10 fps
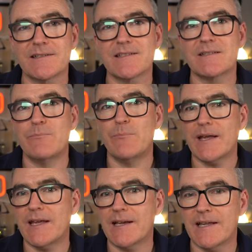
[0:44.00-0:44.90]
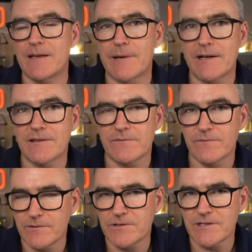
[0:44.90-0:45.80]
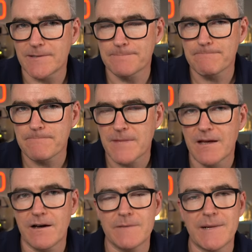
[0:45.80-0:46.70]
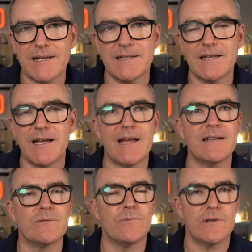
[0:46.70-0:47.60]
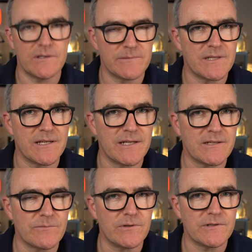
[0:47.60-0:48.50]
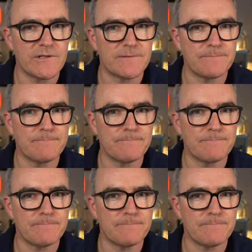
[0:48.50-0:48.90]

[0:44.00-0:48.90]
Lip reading: speculate about the future. I'm Andy, and welcome to the English Watch.